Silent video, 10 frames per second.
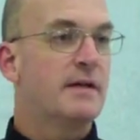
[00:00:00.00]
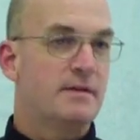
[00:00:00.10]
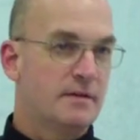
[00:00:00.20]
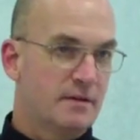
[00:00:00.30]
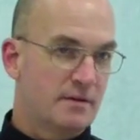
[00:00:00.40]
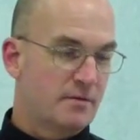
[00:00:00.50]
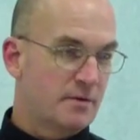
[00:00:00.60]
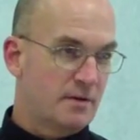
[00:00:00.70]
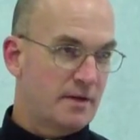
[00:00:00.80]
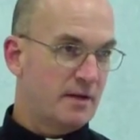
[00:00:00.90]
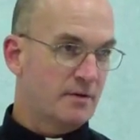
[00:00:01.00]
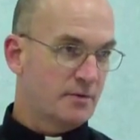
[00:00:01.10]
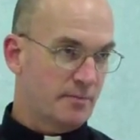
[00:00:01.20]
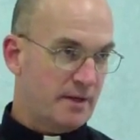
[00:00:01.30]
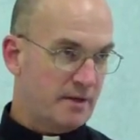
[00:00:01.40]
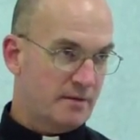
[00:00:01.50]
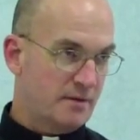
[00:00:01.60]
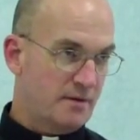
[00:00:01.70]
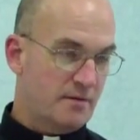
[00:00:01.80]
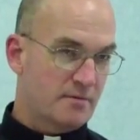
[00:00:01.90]
That didn't get written down until about
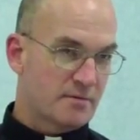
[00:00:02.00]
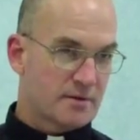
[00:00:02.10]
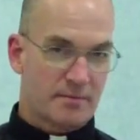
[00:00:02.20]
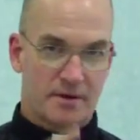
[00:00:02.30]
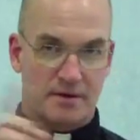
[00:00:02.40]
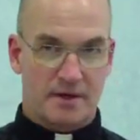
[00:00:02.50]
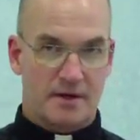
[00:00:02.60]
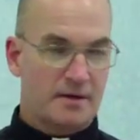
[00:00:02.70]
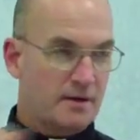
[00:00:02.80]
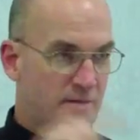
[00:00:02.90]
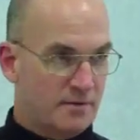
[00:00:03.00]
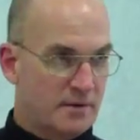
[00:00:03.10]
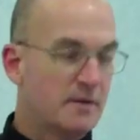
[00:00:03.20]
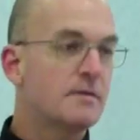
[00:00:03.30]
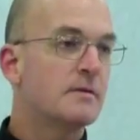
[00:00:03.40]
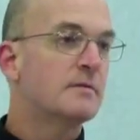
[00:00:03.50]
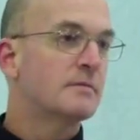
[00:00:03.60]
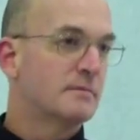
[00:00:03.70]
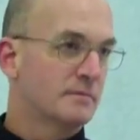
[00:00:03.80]
year somewhere 90 to 100.